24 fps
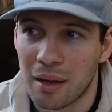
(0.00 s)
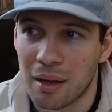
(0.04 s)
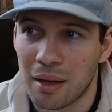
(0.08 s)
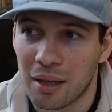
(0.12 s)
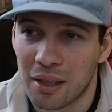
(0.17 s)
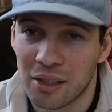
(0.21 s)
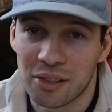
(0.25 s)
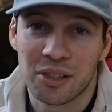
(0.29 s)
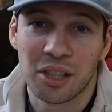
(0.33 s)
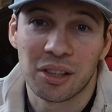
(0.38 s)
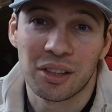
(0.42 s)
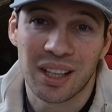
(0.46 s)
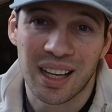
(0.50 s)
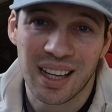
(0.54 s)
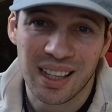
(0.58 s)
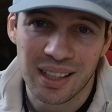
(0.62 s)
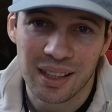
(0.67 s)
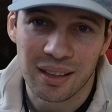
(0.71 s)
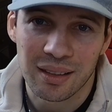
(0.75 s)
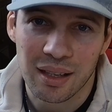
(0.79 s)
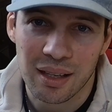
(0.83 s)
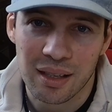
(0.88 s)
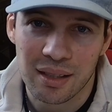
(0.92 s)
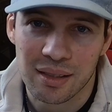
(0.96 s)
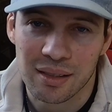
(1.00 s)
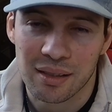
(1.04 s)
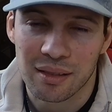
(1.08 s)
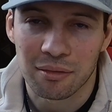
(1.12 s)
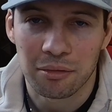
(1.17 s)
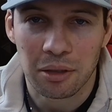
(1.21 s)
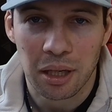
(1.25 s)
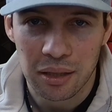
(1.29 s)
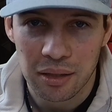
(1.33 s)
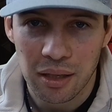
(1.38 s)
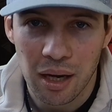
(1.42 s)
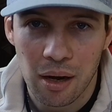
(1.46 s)
dictating this
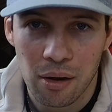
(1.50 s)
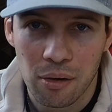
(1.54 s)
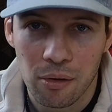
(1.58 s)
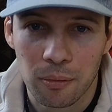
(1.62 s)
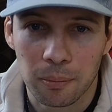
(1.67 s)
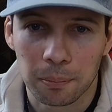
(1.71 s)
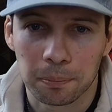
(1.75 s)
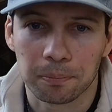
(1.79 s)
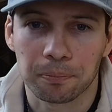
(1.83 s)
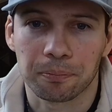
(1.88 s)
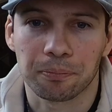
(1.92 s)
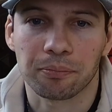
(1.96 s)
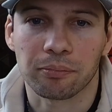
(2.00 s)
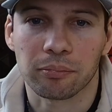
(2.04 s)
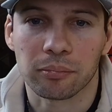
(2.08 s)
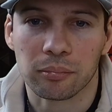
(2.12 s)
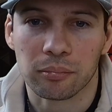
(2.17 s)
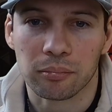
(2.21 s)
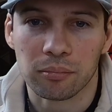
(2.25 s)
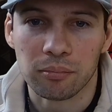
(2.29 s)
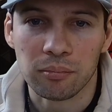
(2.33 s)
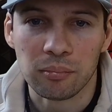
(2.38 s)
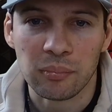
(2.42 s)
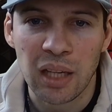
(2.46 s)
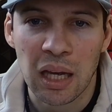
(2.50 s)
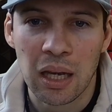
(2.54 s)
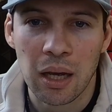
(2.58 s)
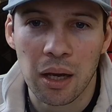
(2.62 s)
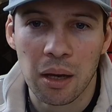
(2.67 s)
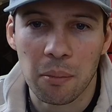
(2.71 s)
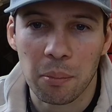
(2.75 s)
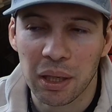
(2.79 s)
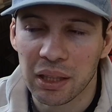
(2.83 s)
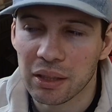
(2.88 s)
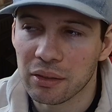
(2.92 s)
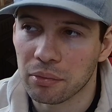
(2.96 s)
right now.
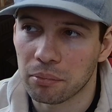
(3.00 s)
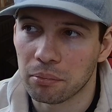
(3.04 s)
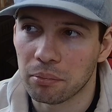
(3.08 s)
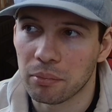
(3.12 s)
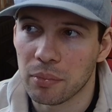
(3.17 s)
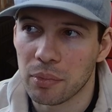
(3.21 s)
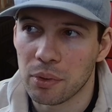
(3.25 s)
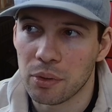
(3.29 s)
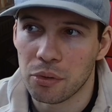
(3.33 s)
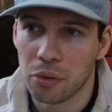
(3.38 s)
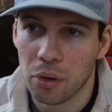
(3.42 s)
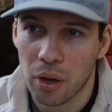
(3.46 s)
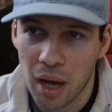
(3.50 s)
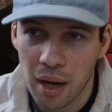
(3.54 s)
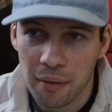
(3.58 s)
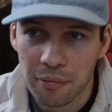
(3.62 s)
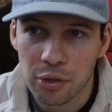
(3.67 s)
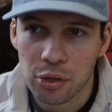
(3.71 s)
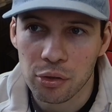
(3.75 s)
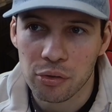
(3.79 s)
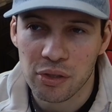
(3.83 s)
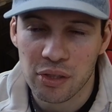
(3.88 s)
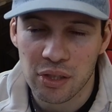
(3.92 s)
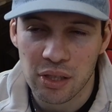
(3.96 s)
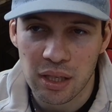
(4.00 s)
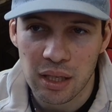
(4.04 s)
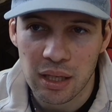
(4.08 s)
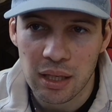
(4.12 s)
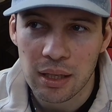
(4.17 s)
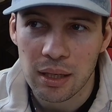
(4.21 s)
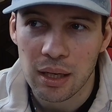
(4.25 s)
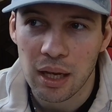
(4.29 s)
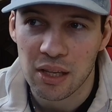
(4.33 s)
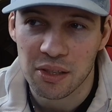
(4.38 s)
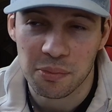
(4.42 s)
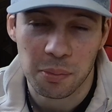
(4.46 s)
But you have to
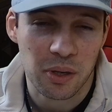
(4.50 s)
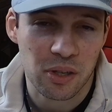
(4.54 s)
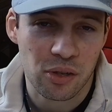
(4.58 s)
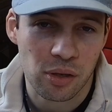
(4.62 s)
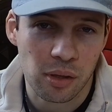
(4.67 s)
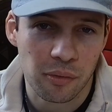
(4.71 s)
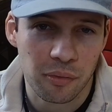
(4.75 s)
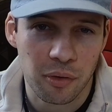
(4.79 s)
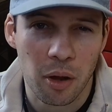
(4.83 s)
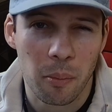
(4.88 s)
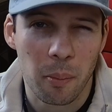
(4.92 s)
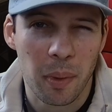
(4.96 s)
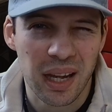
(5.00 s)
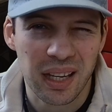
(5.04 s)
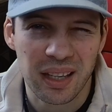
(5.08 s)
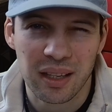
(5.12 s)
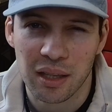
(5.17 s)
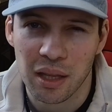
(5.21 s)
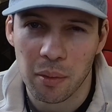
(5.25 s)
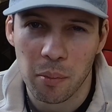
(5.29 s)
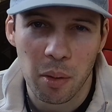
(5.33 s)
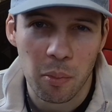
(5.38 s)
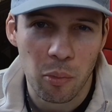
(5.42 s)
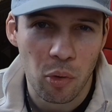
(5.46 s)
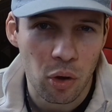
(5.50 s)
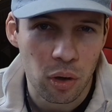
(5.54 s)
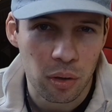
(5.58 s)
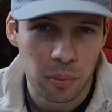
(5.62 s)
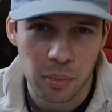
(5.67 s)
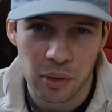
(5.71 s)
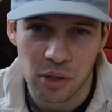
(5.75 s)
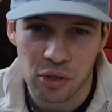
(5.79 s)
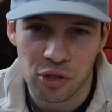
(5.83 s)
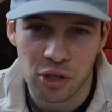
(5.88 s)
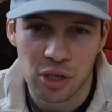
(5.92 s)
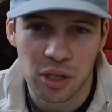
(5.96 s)
see, especially if you're making an
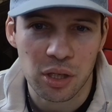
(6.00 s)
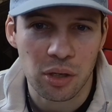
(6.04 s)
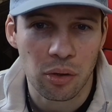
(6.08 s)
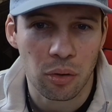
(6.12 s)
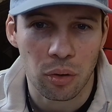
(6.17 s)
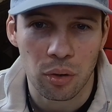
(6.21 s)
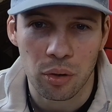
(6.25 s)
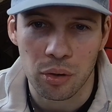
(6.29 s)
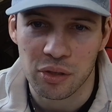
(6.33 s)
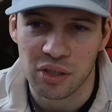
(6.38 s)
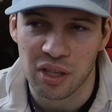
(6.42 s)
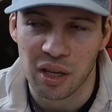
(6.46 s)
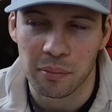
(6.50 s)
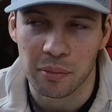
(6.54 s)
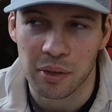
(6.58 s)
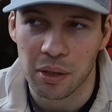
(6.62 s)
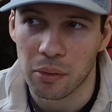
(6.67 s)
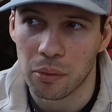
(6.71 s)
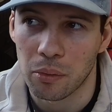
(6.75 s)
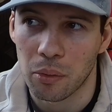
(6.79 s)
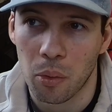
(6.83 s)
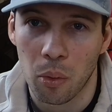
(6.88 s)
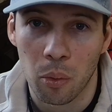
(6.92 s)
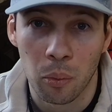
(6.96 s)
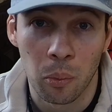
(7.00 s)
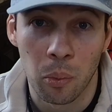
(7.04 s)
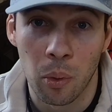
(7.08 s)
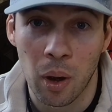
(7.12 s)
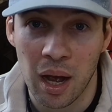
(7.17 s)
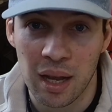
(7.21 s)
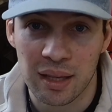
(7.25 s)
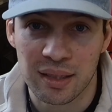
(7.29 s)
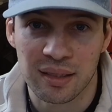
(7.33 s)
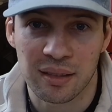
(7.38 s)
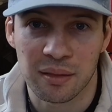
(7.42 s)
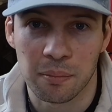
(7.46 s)
MMORPG or something
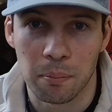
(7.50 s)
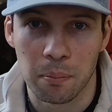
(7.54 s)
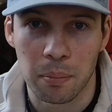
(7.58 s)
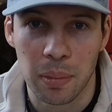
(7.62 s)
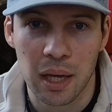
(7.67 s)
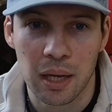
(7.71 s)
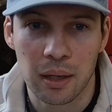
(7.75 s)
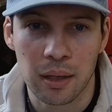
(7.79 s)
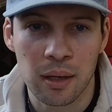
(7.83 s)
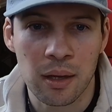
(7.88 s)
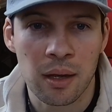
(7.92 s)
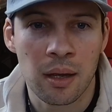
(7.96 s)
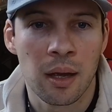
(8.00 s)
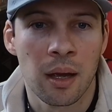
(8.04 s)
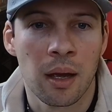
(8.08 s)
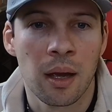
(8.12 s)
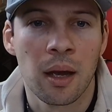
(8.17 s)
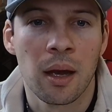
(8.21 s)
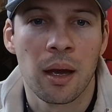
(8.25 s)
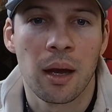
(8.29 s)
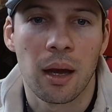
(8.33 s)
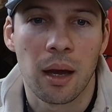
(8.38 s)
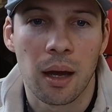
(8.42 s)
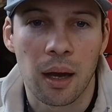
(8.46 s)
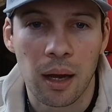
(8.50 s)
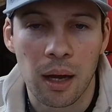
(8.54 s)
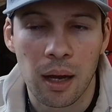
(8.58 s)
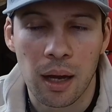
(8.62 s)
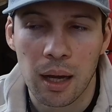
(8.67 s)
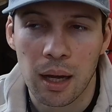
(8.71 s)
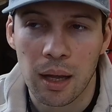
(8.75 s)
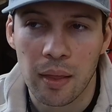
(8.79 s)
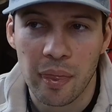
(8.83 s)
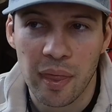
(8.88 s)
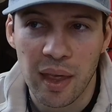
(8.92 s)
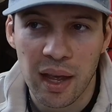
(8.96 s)
vast, big,
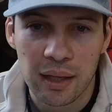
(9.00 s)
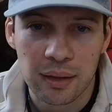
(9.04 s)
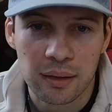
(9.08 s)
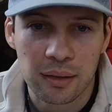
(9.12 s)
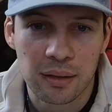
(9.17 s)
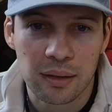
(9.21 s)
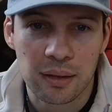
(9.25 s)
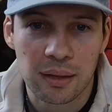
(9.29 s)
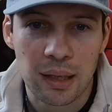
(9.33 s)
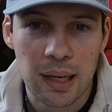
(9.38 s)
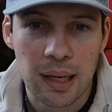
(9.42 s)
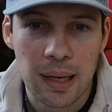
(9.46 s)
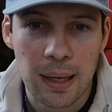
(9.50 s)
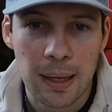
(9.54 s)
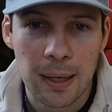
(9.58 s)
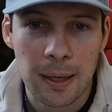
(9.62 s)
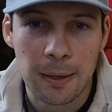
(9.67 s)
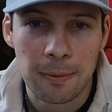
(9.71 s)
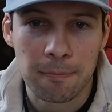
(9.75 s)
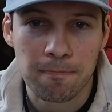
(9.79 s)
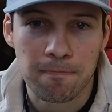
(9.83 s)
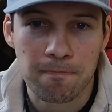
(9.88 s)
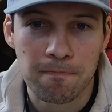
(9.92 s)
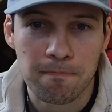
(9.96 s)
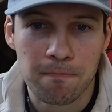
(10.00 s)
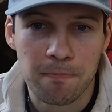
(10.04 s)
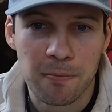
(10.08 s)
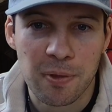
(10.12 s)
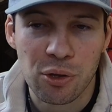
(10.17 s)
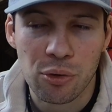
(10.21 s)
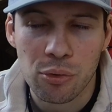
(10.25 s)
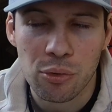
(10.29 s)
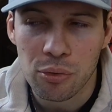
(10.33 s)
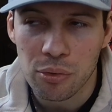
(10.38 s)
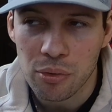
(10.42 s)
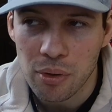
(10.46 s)
that
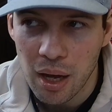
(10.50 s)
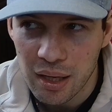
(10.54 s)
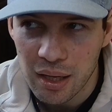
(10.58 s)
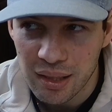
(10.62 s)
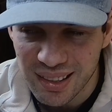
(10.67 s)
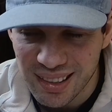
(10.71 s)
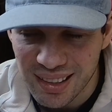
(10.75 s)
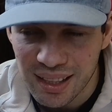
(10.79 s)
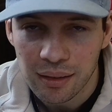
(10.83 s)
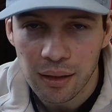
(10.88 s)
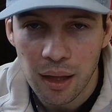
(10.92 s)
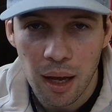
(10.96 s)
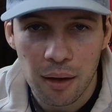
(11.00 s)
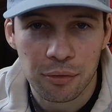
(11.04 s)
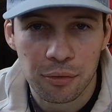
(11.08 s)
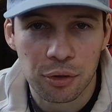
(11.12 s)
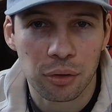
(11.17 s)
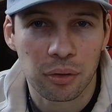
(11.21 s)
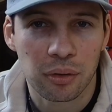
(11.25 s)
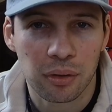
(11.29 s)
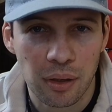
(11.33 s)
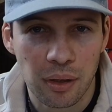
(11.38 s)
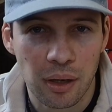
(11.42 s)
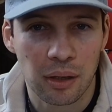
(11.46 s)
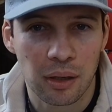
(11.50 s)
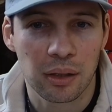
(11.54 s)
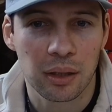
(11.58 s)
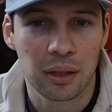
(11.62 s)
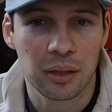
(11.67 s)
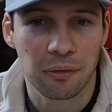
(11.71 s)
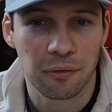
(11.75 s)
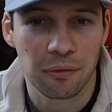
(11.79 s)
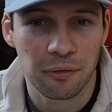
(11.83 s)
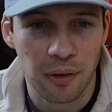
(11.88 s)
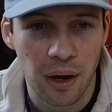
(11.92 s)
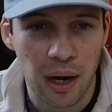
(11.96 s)
you still have to clearly
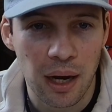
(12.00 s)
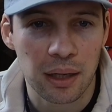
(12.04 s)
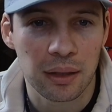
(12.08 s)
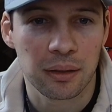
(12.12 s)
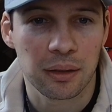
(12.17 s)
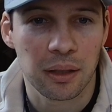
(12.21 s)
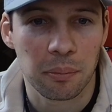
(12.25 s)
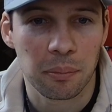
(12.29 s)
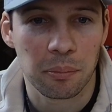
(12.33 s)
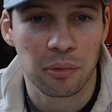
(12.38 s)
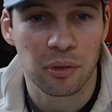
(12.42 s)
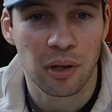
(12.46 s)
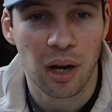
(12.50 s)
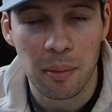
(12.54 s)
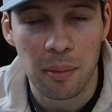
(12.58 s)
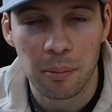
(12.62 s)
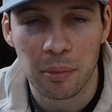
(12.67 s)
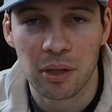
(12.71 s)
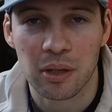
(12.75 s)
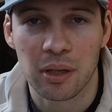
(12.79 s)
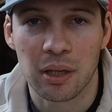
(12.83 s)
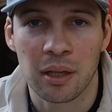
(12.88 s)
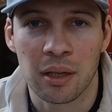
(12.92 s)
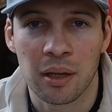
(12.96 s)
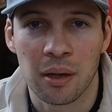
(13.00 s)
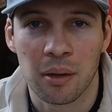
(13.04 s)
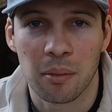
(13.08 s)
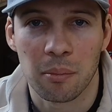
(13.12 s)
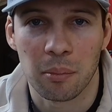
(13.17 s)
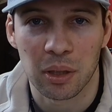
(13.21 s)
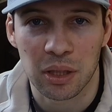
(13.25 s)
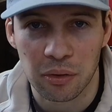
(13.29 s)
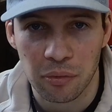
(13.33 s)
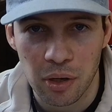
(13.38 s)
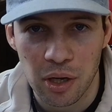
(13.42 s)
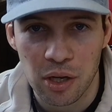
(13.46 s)
define the primary
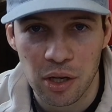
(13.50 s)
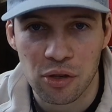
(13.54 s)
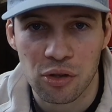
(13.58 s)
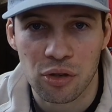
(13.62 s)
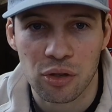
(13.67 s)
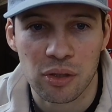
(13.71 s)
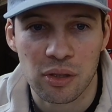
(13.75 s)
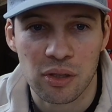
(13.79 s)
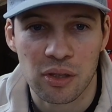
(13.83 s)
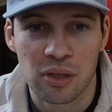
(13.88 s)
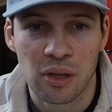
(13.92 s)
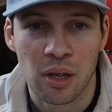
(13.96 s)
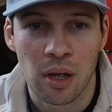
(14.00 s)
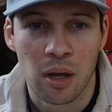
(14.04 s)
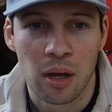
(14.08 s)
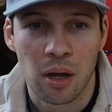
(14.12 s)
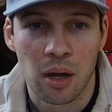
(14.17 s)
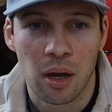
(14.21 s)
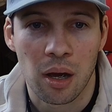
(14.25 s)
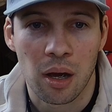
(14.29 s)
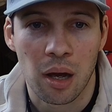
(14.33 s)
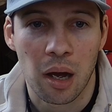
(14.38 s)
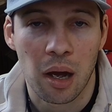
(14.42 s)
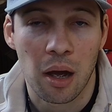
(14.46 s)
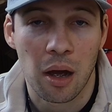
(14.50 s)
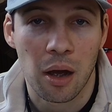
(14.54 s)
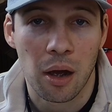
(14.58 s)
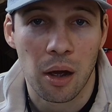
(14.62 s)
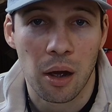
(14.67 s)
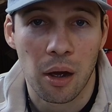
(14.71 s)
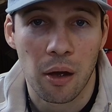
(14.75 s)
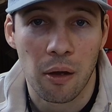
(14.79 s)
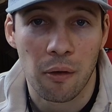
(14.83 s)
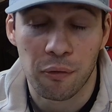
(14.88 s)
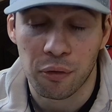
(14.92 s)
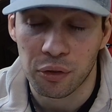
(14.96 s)
motivations
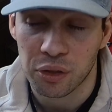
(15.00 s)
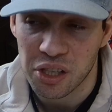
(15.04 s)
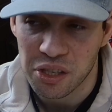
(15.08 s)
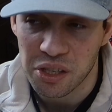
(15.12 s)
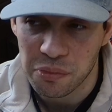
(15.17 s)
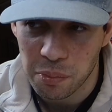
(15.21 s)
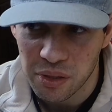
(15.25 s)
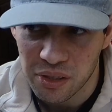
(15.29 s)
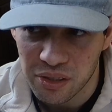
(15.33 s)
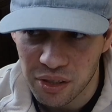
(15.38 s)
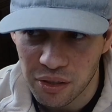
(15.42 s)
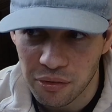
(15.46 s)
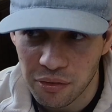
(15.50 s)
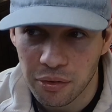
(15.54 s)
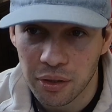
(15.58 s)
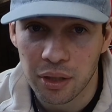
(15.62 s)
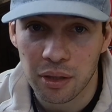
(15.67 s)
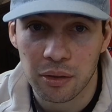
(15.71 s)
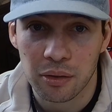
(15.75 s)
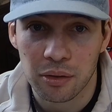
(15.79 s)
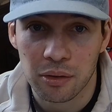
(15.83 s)
for the specific